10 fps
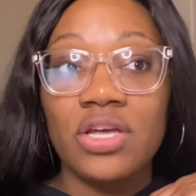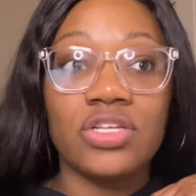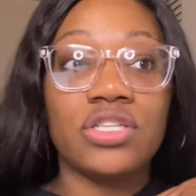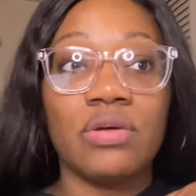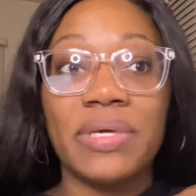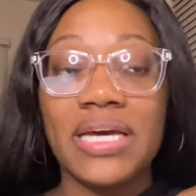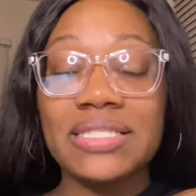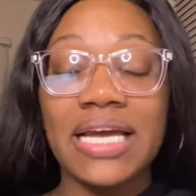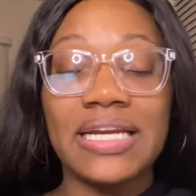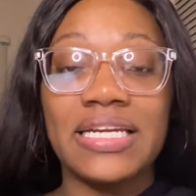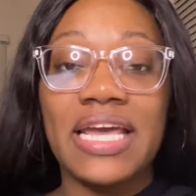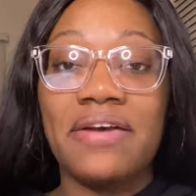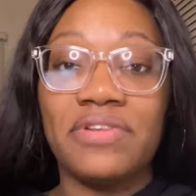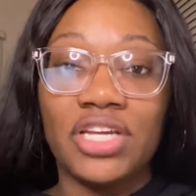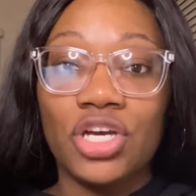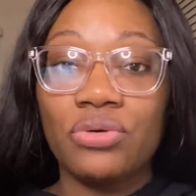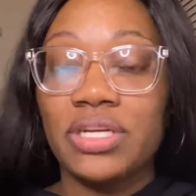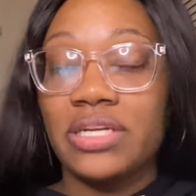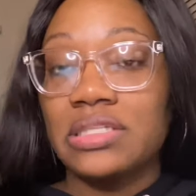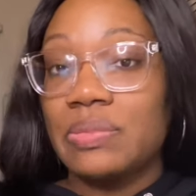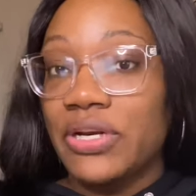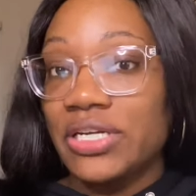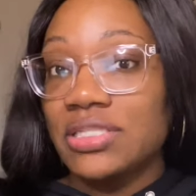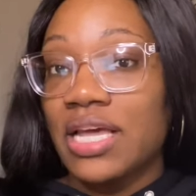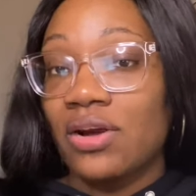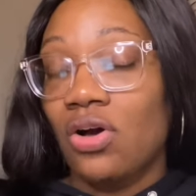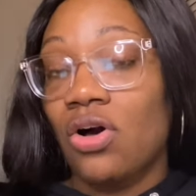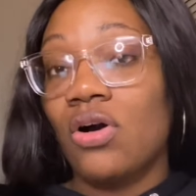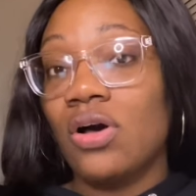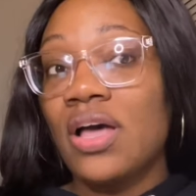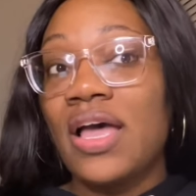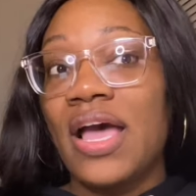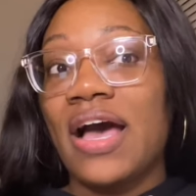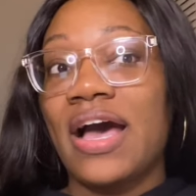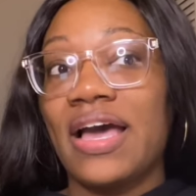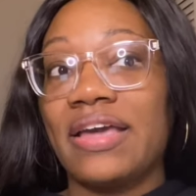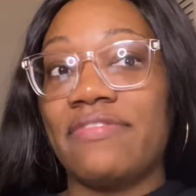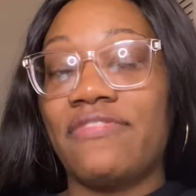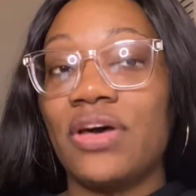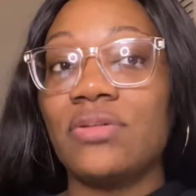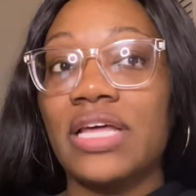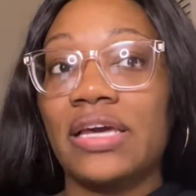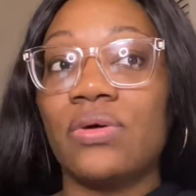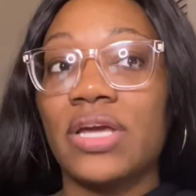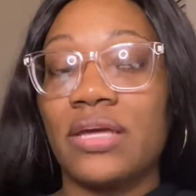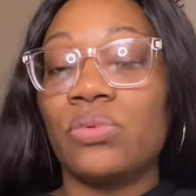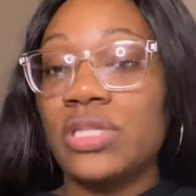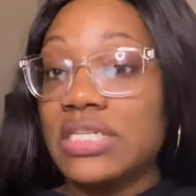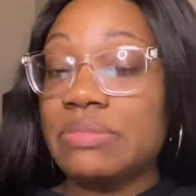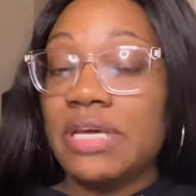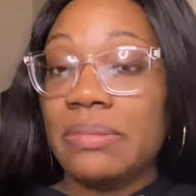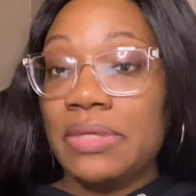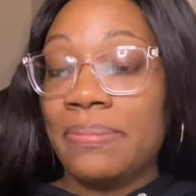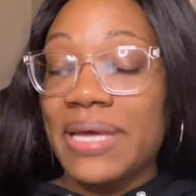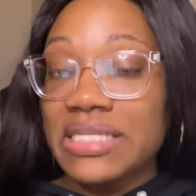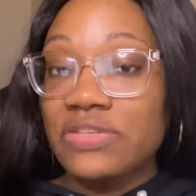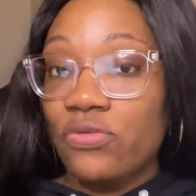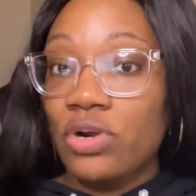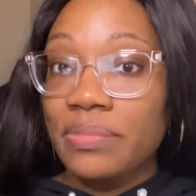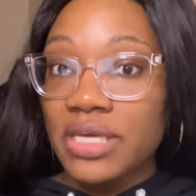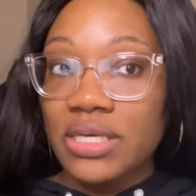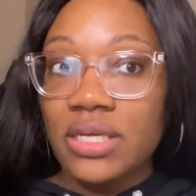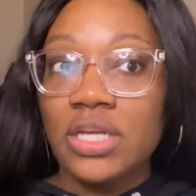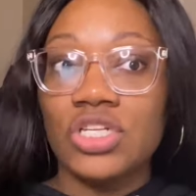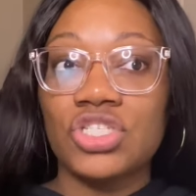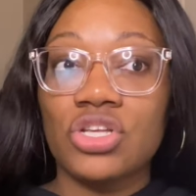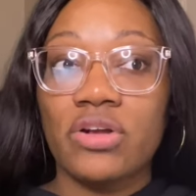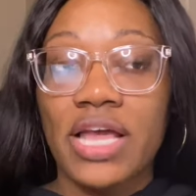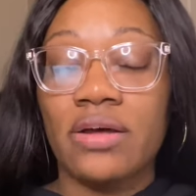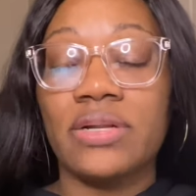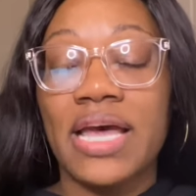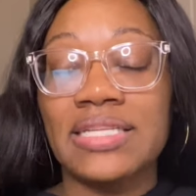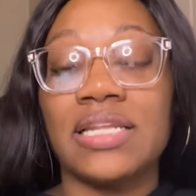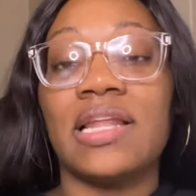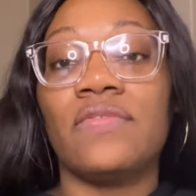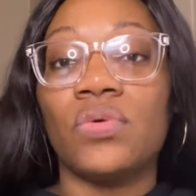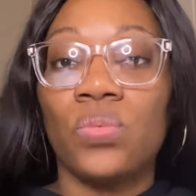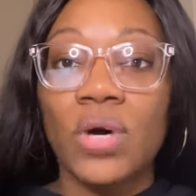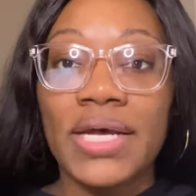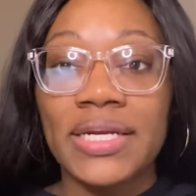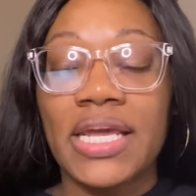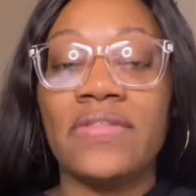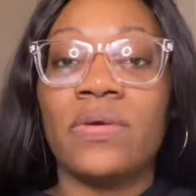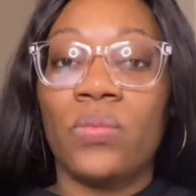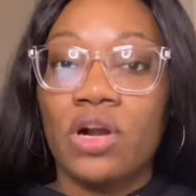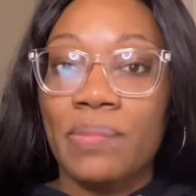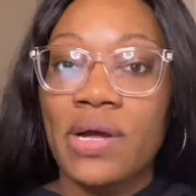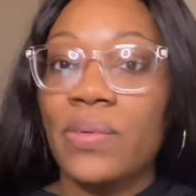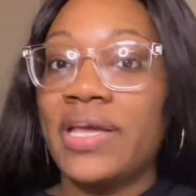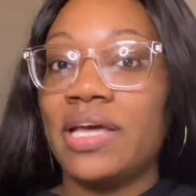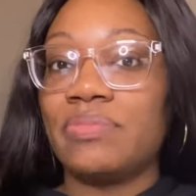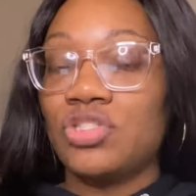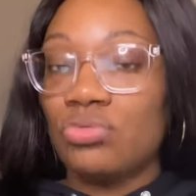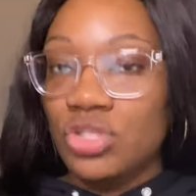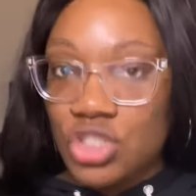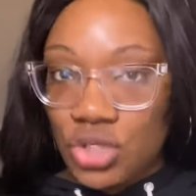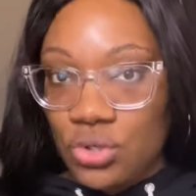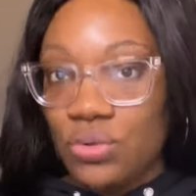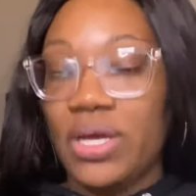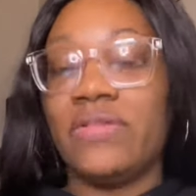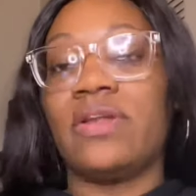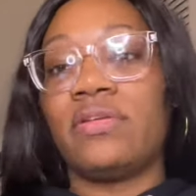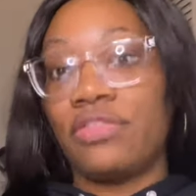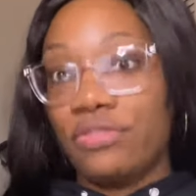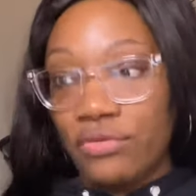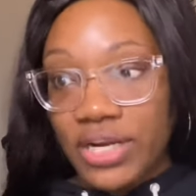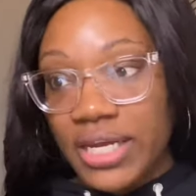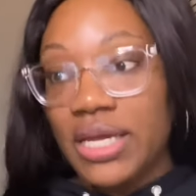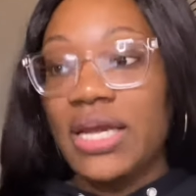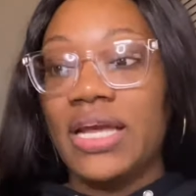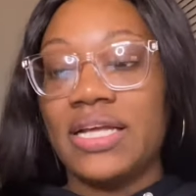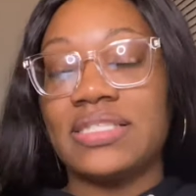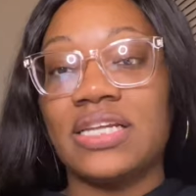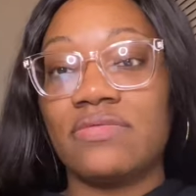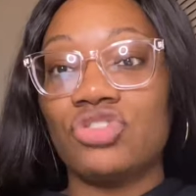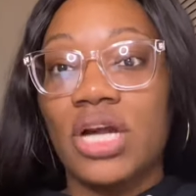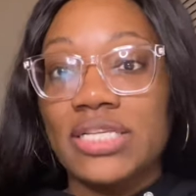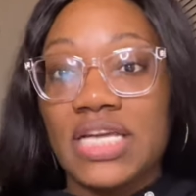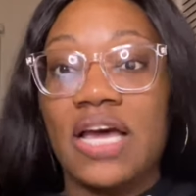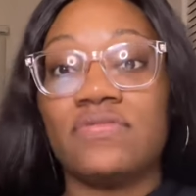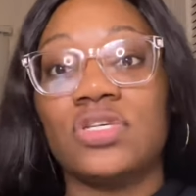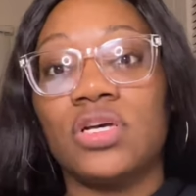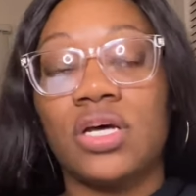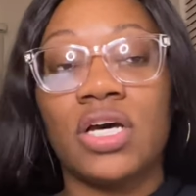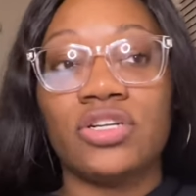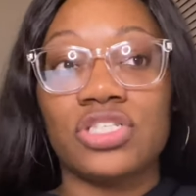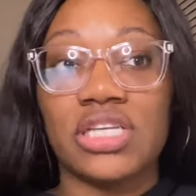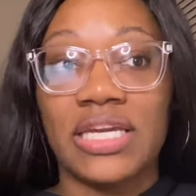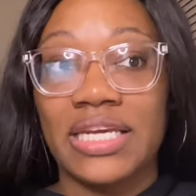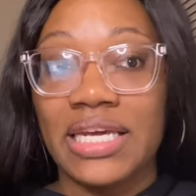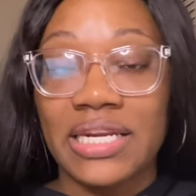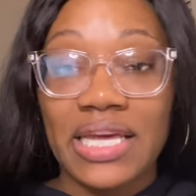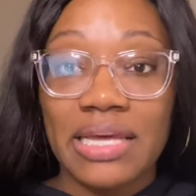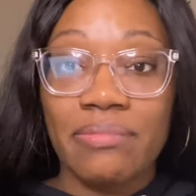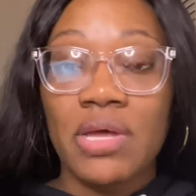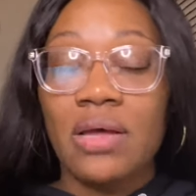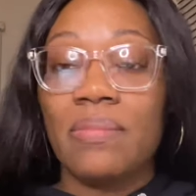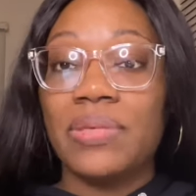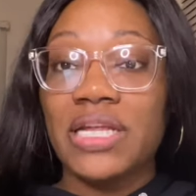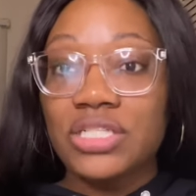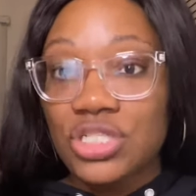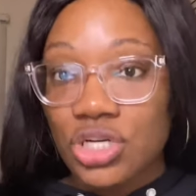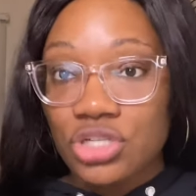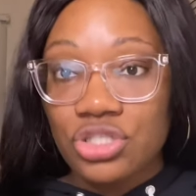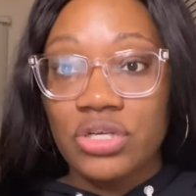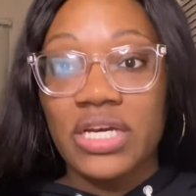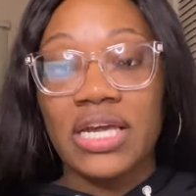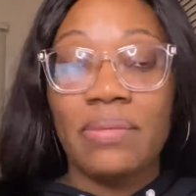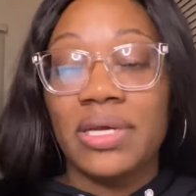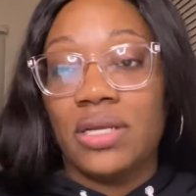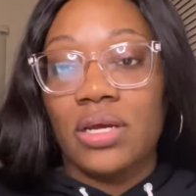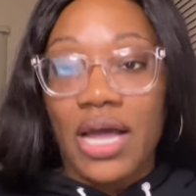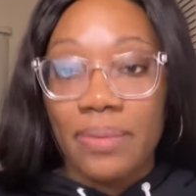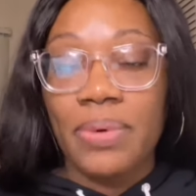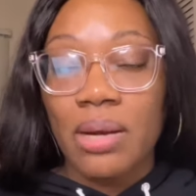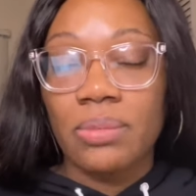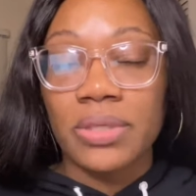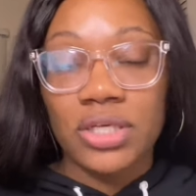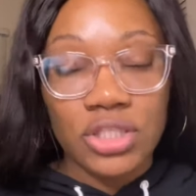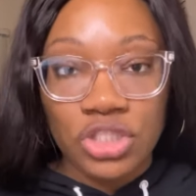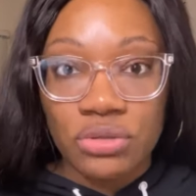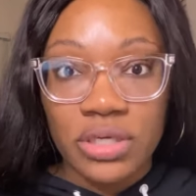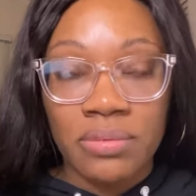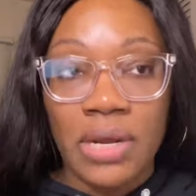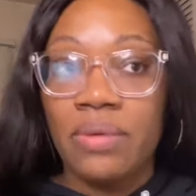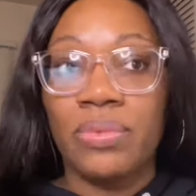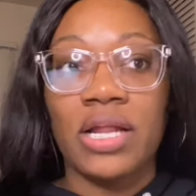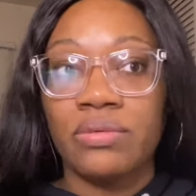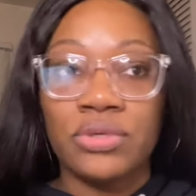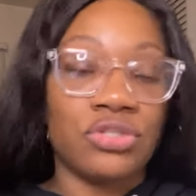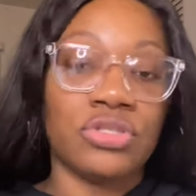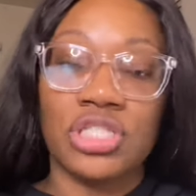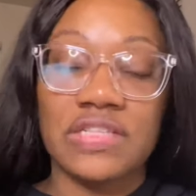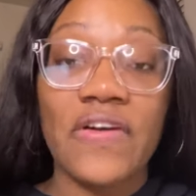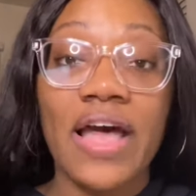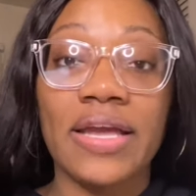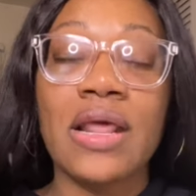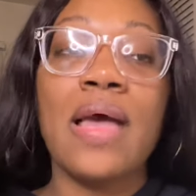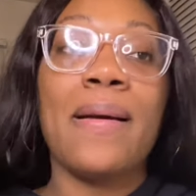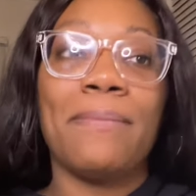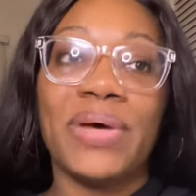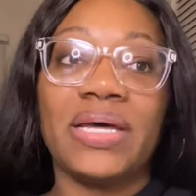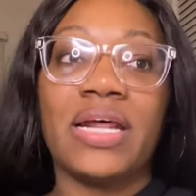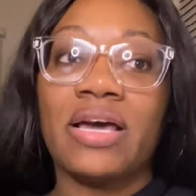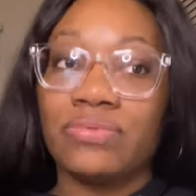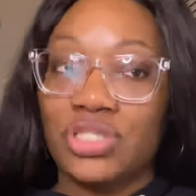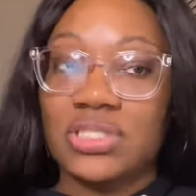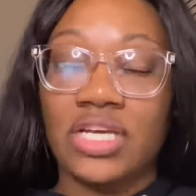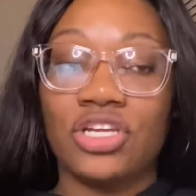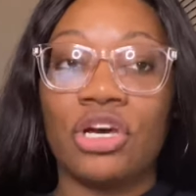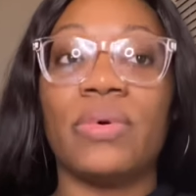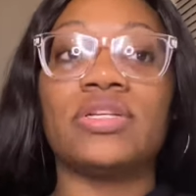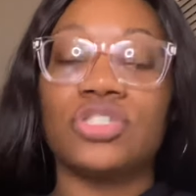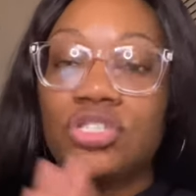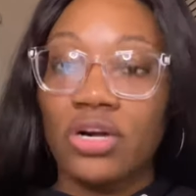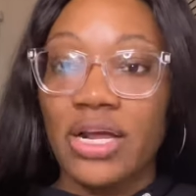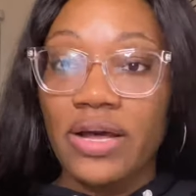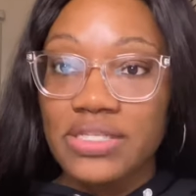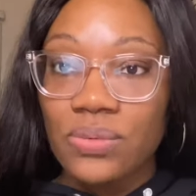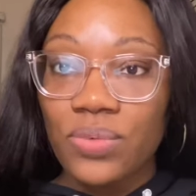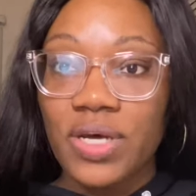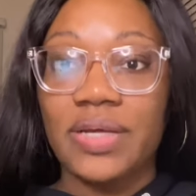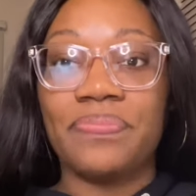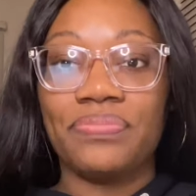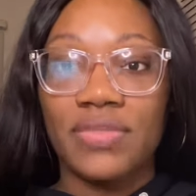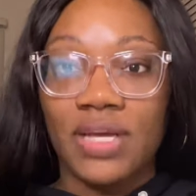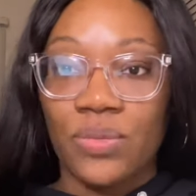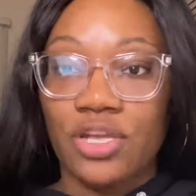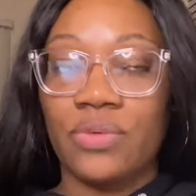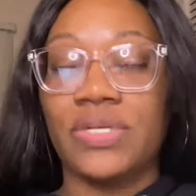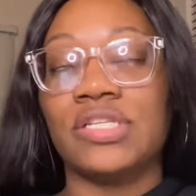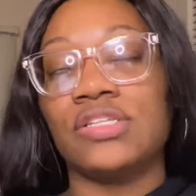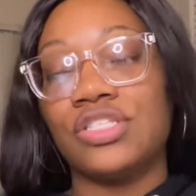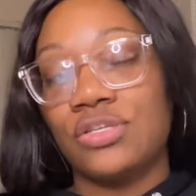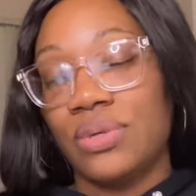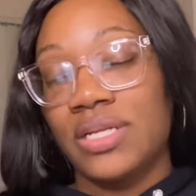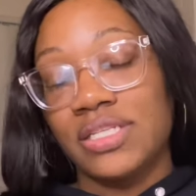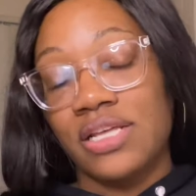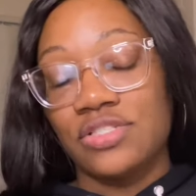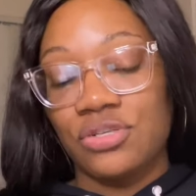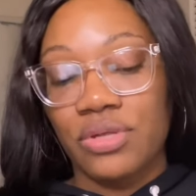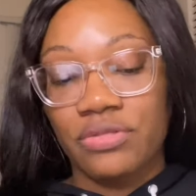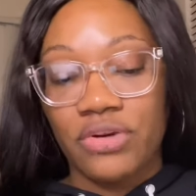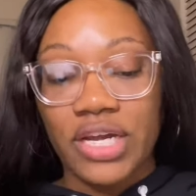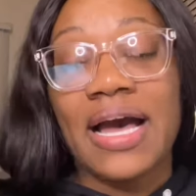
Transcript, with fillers: So because I didn't have any coding experience at all, I felt like, okay, well, this might be best for me to start out as a level one and then work my way up to a two and then a three instead of trying to have to understand E&M plus surgery. I mean, I probably could do it and I probably would do it just fine, but I was just like, you know what, just start out as a one, then work your way to two and then to a three.